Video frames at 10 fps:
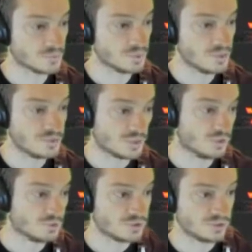
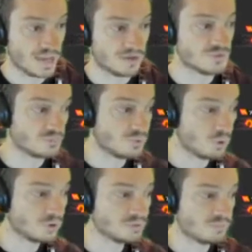Single line of
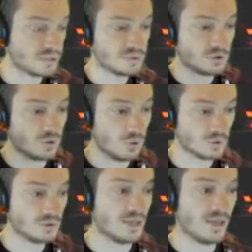support button to
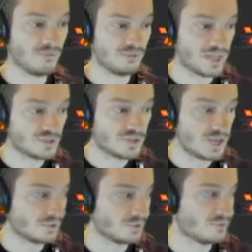order a flash
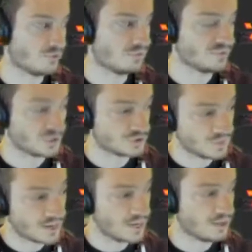stack with a full flash
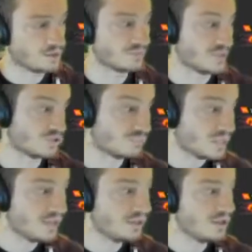array or flash
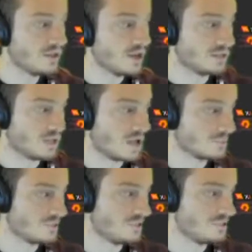blade, along
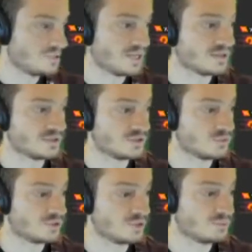with the UCS and the
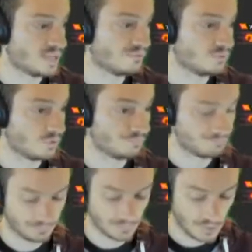switching platform.
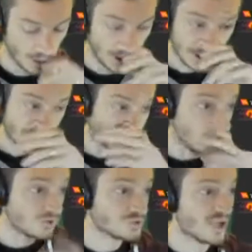We
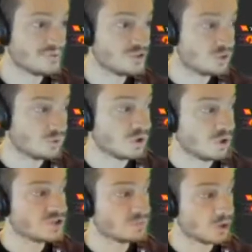also have a tool
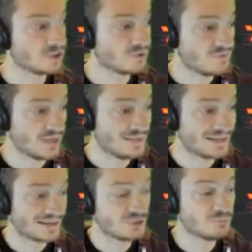called Smart Config
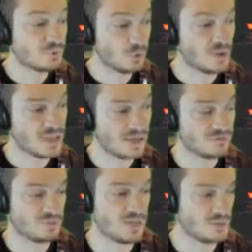that can deploy that
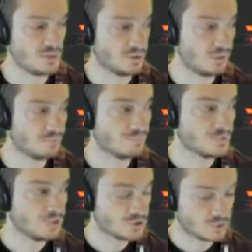from day zero.
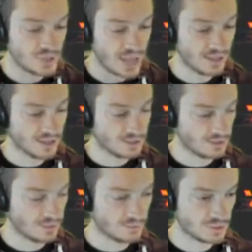So taking
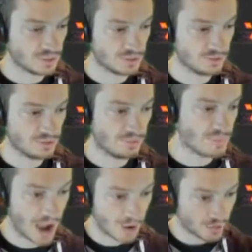the
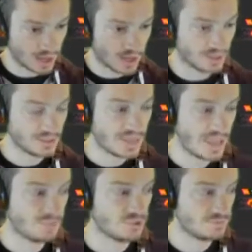powered on and
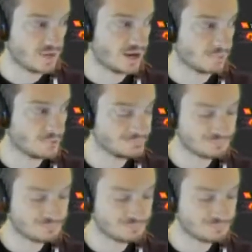cabled environment,